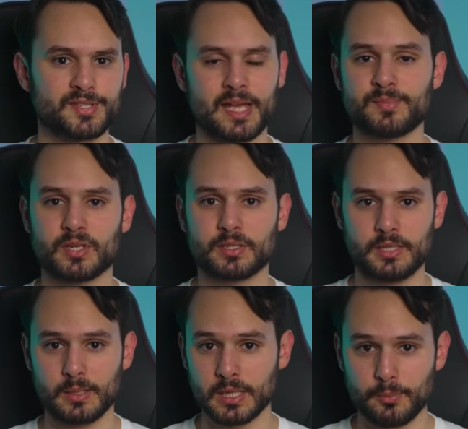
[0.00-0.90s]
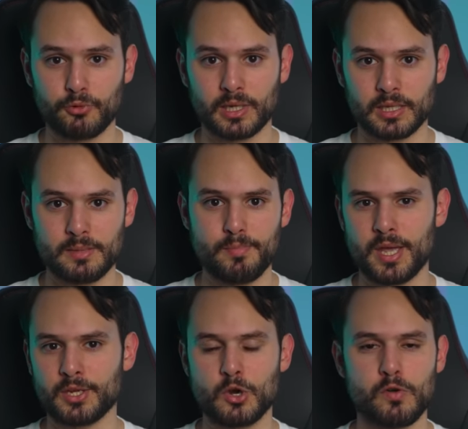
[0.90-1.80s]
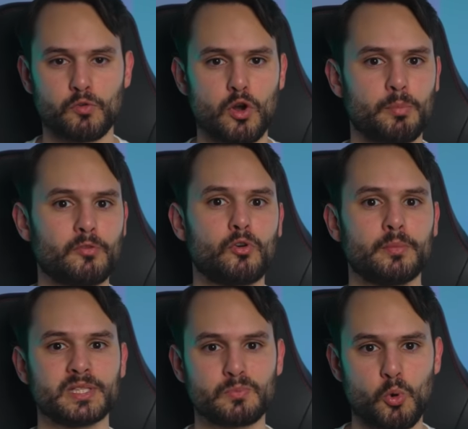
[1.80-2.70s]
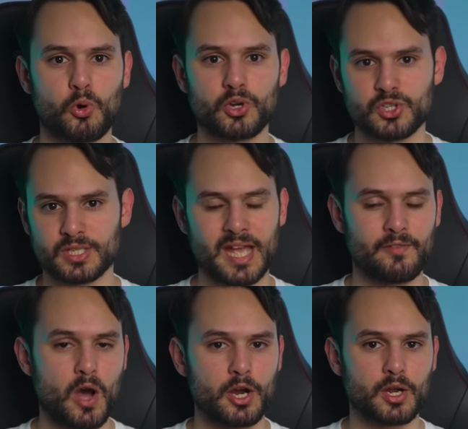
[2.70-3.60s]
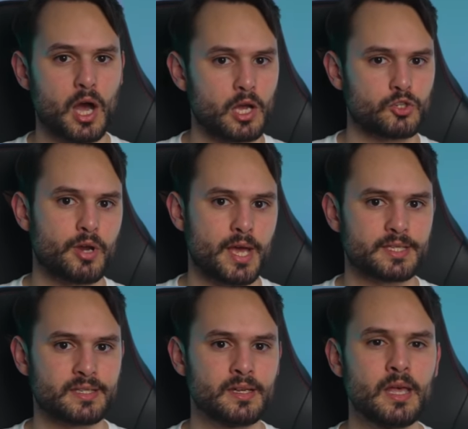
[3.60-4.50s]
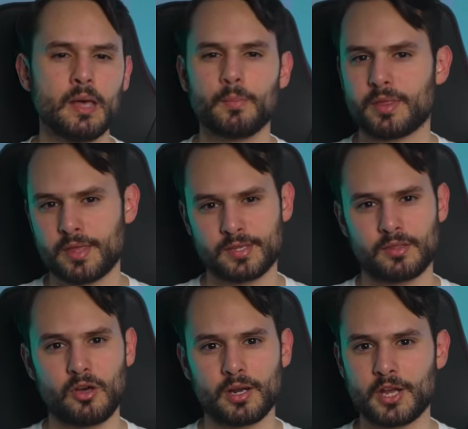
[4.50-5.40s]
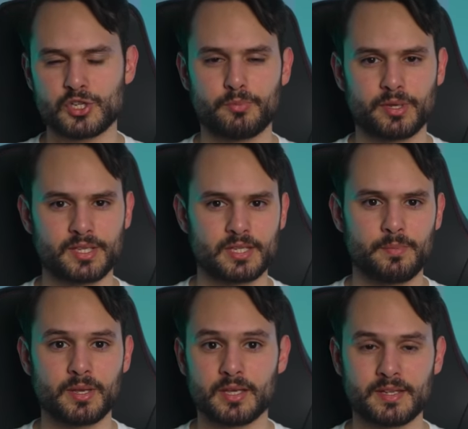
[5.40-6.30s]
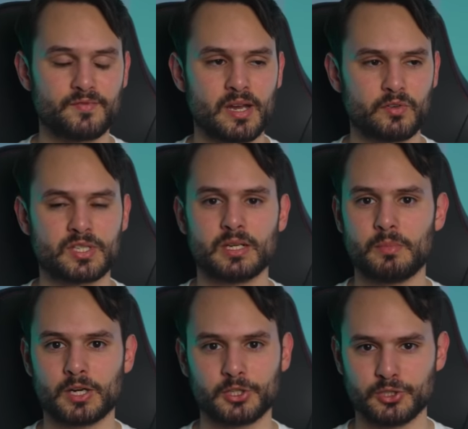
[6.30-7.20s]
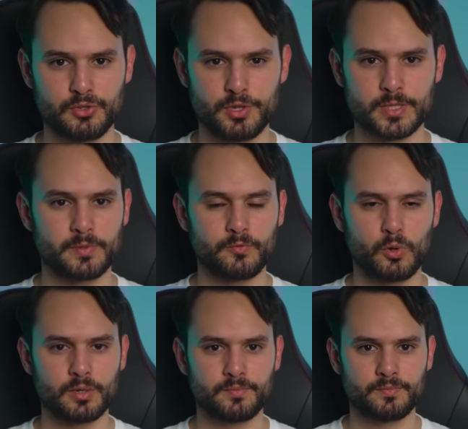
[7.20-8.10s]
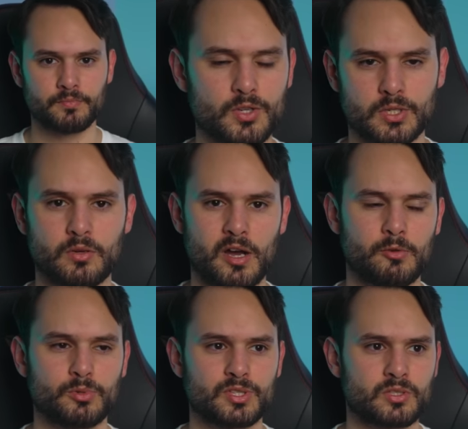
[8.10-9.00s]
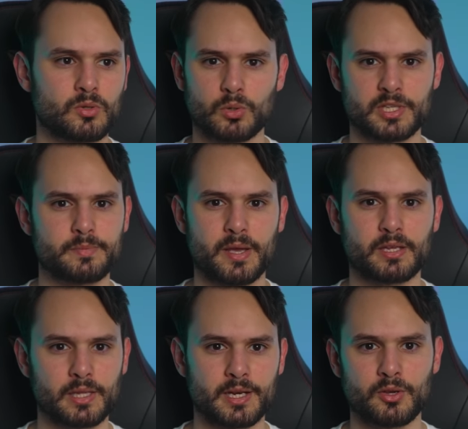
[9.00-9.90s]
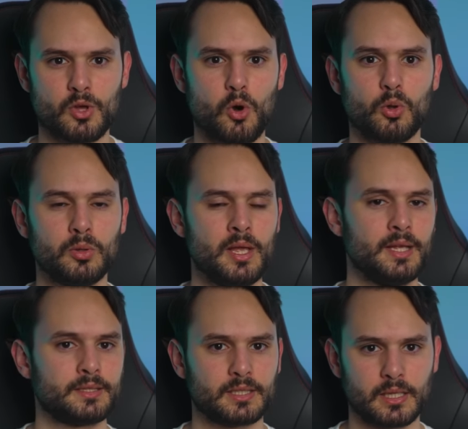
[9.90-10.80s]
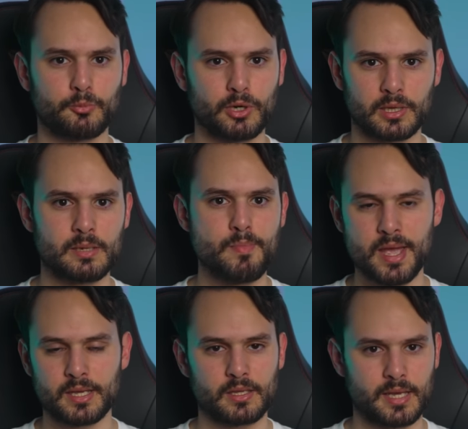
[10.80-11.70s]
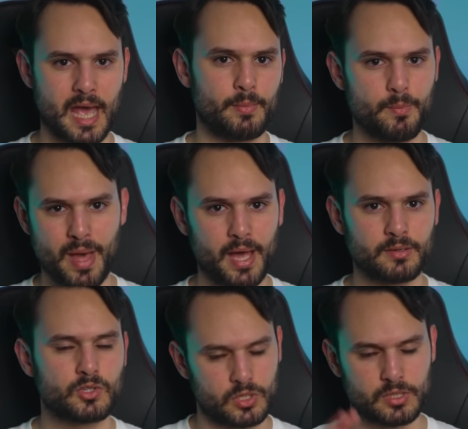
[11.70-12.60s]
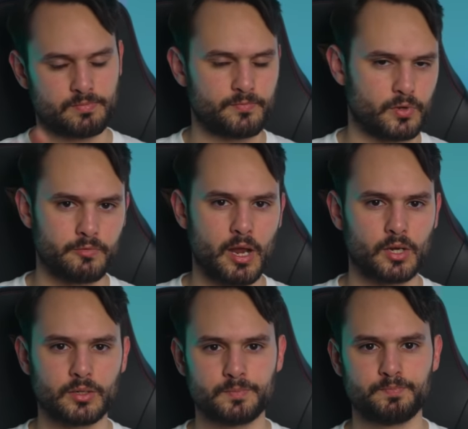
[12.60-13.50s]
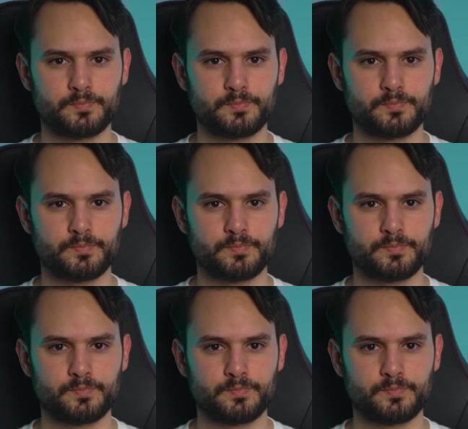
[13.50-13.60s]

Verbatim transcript: Samsung deliberately made overall performance poorer just to have higher contrast, but I thought I should bring this up because I've never seen a monitor do this before. Also, I was totally speculating on the whole deliberately making gamma bad, just for the record.